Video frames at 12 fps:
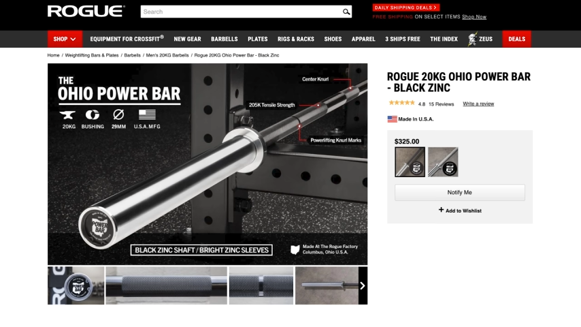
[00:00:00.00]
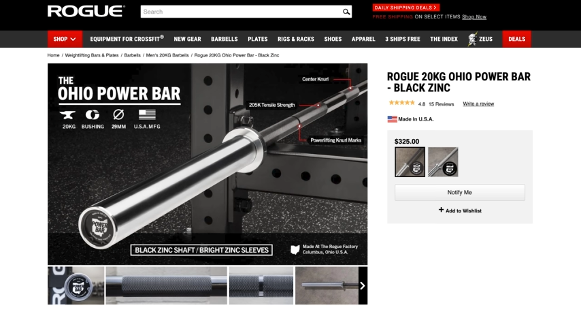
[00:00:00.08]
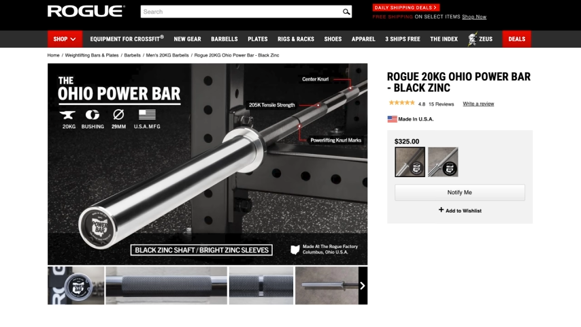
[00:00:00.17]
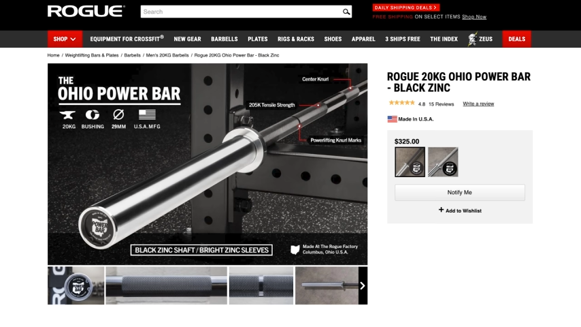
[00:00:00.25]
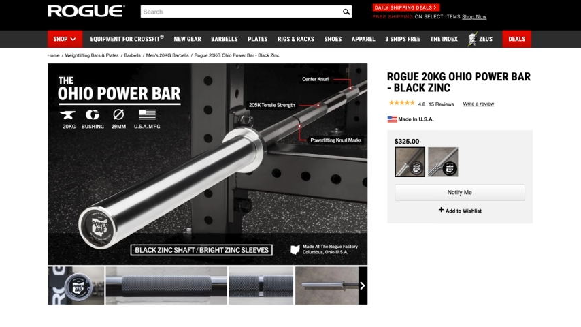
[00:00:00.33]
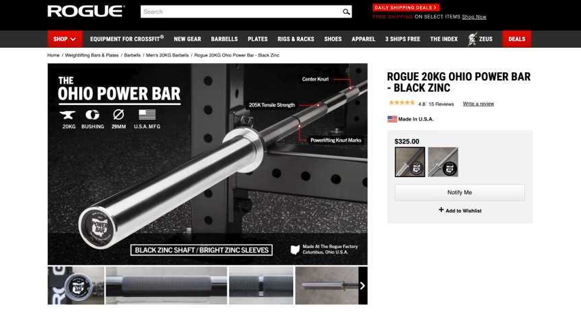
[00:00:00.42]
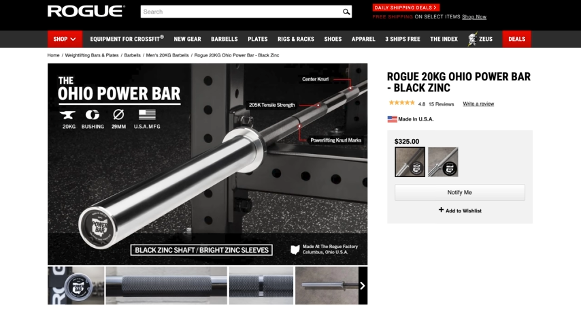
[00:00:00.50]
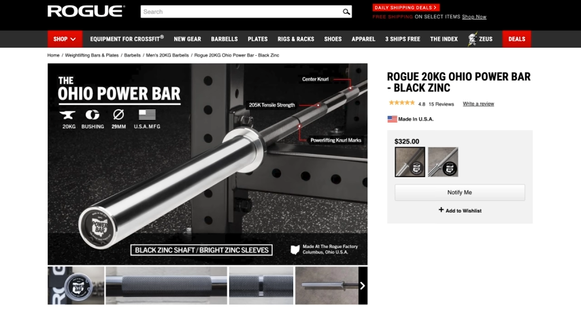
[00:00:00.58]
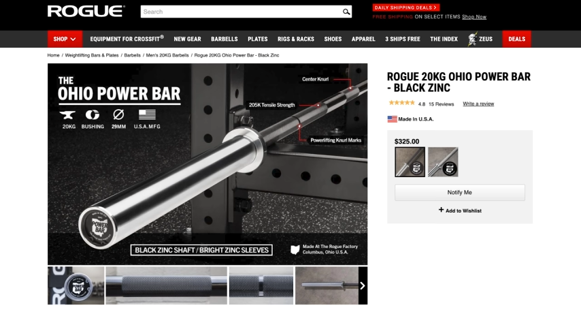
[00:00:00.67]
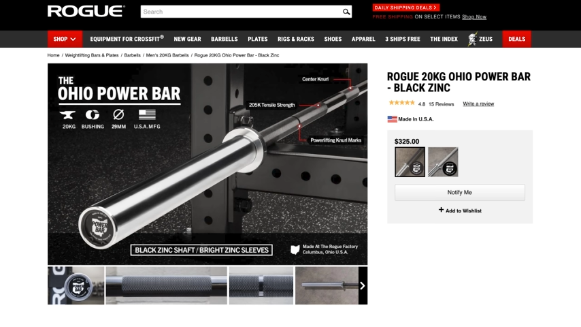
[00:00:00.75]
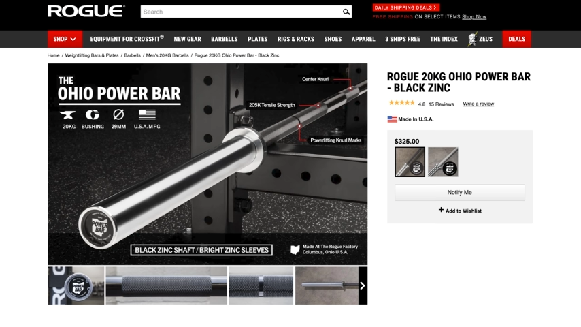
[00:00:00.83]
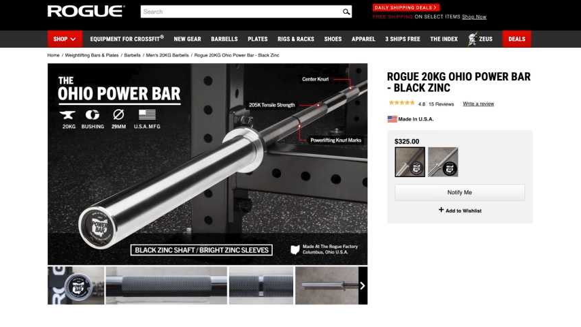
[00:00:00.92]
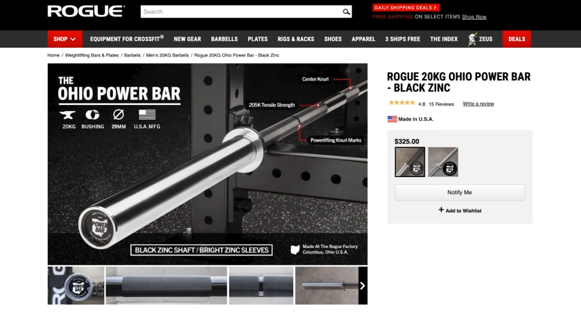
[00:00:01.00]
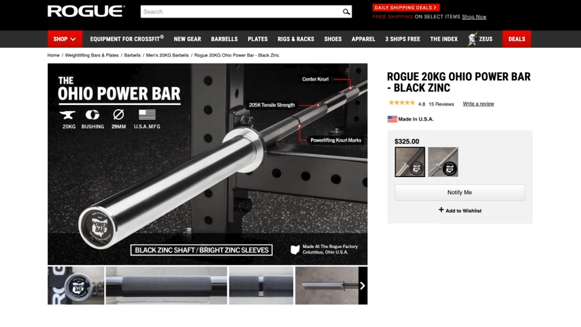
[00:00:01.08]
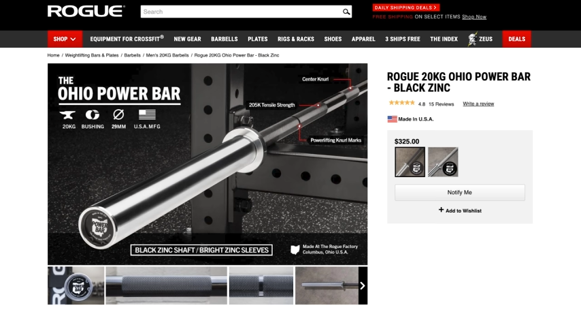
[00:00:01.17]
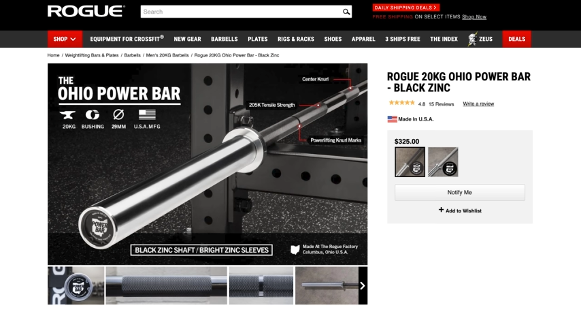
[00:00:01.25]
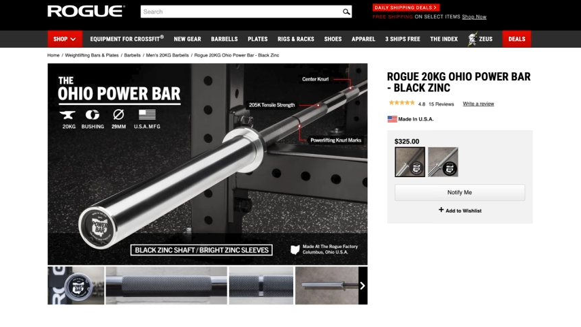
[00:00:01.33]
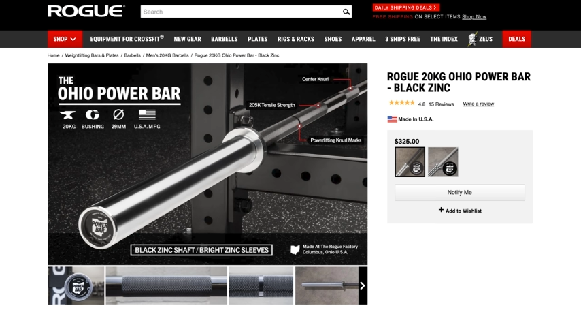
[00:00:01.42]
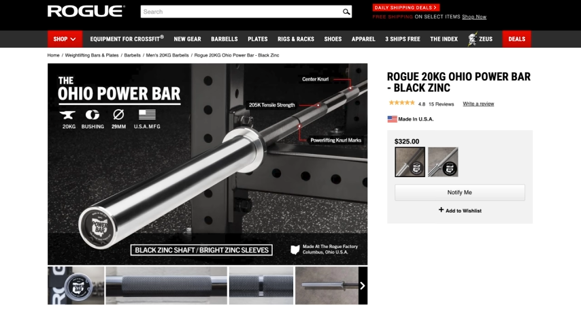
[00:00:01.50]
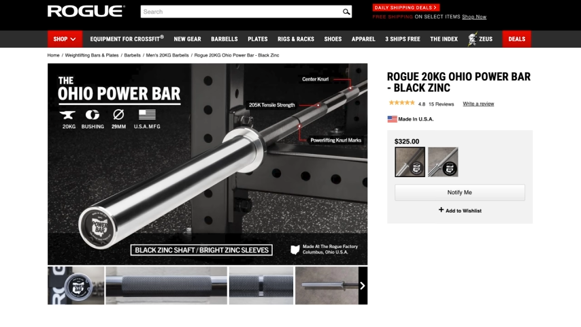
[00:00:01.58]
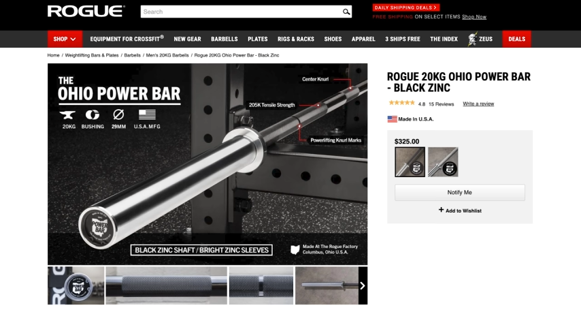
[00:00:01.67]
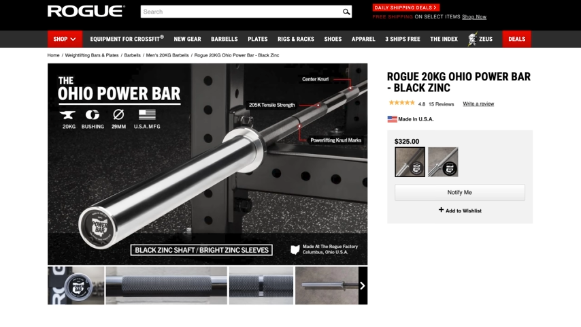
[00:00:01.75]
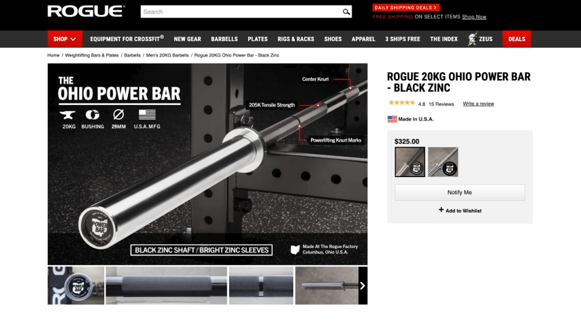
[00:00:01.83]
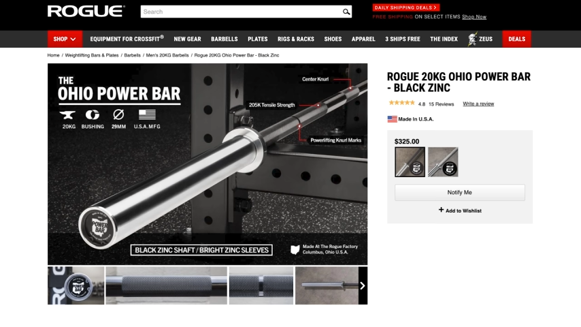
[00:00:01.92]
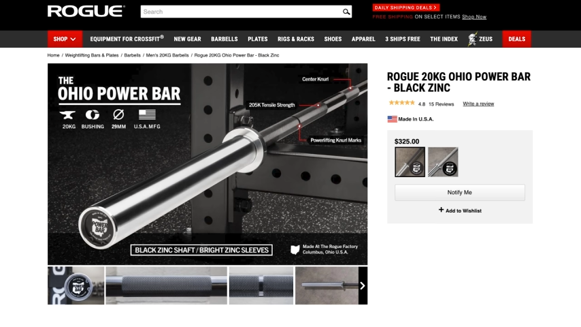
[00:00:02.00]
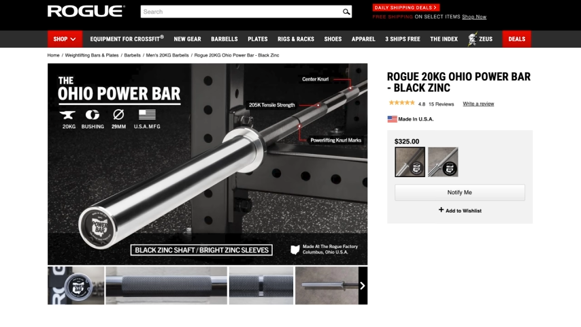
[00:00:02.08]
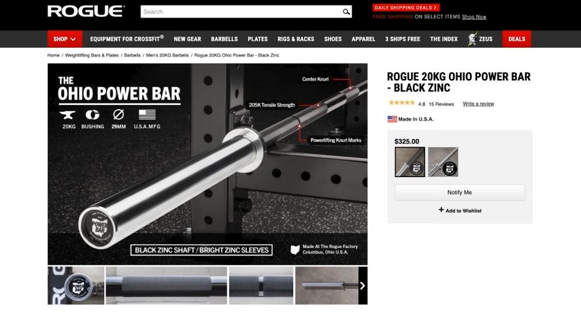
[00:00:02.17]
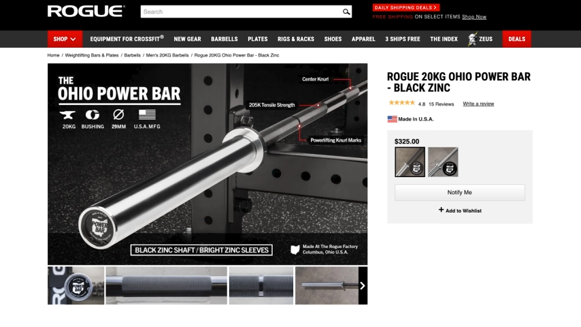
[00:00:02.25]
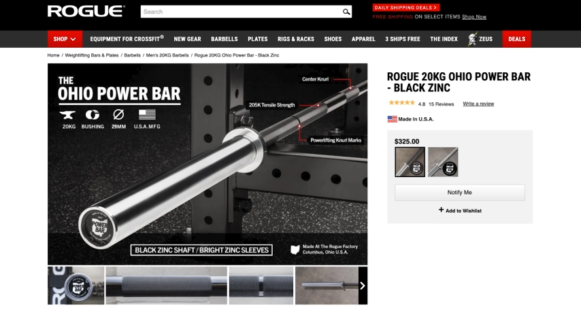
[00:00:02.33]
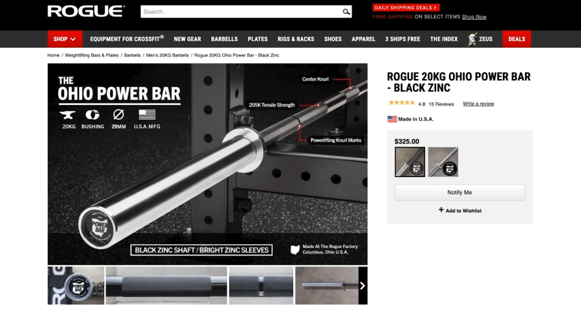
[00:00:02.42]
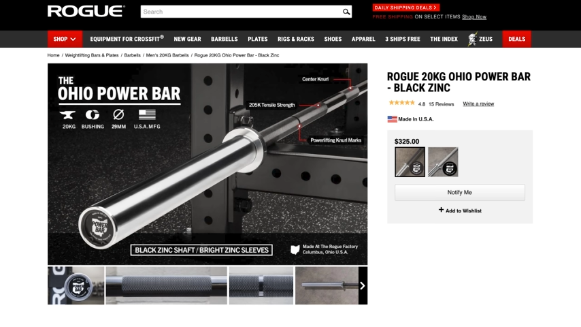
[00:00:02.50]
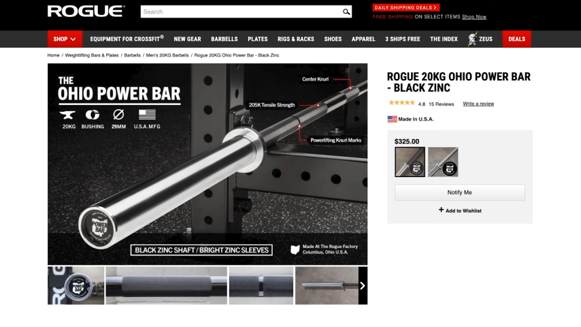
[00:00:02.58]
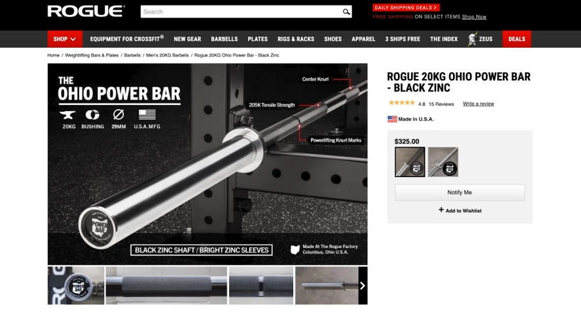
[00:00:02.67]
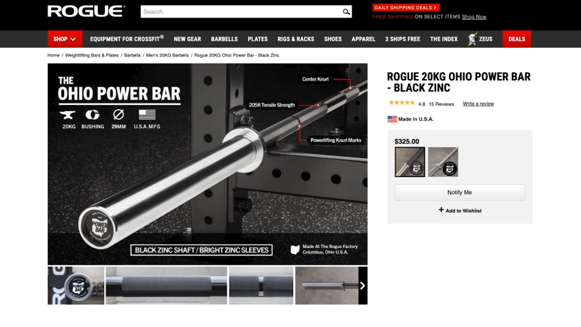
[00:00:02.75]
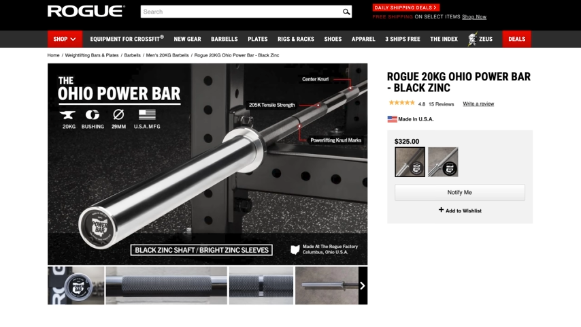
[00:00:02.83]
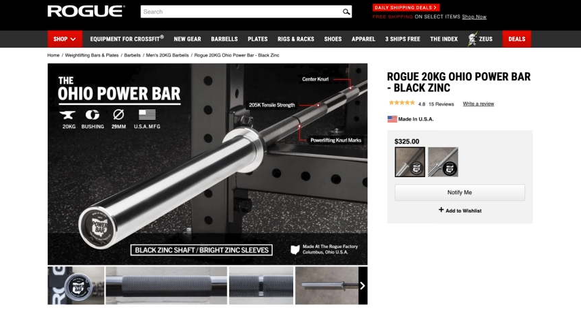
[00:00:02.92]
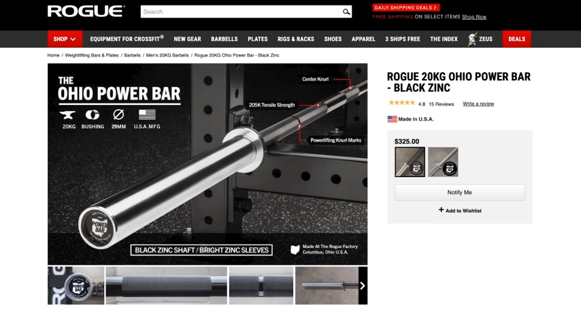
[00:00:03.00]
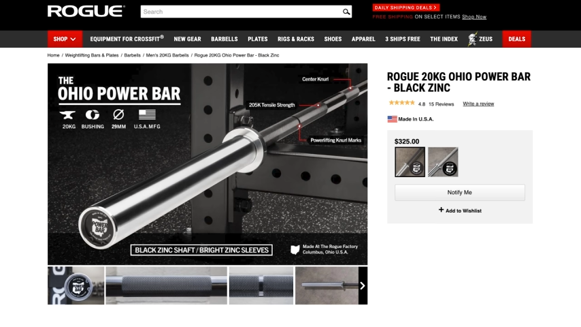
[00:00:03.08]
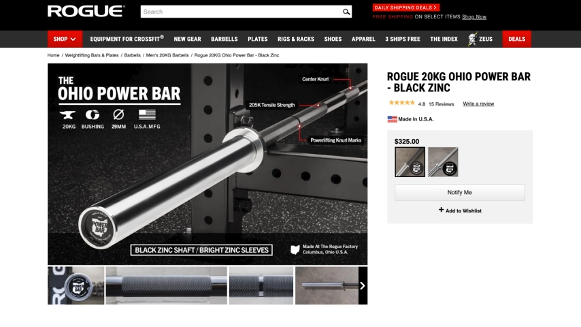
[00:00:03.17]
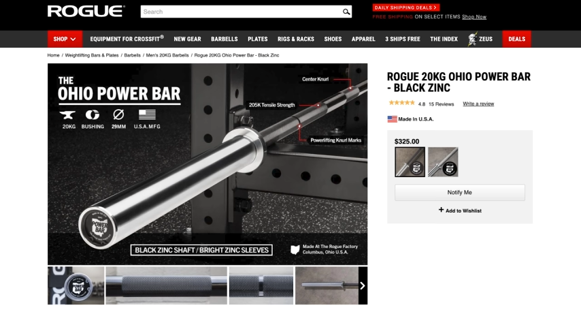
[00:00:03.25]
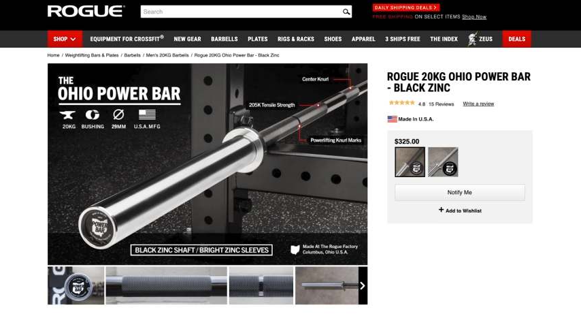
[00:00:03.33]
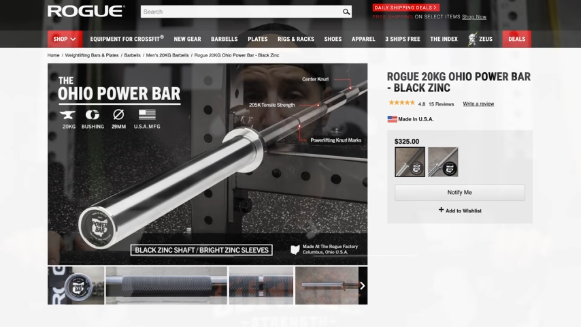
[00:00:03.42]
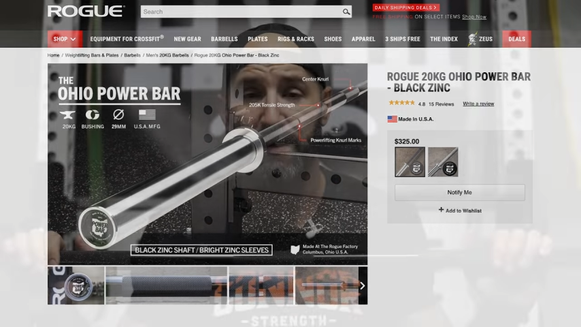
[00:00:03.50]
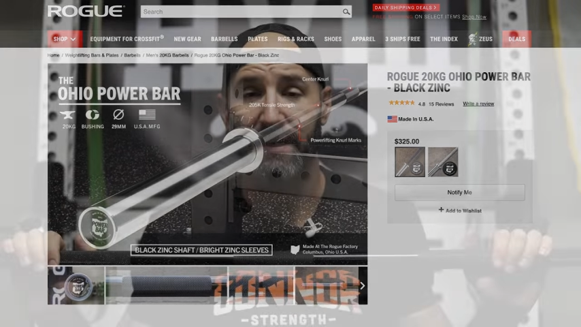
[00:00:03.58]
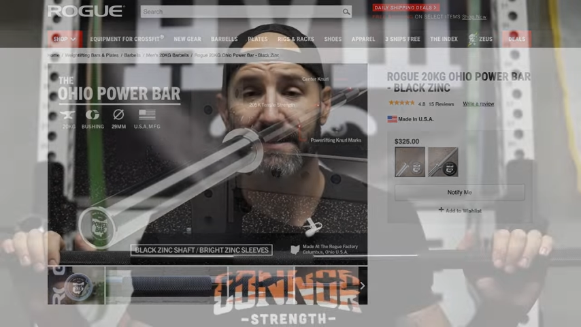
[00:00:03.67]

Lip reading: No face is visible, so there are no lips to read.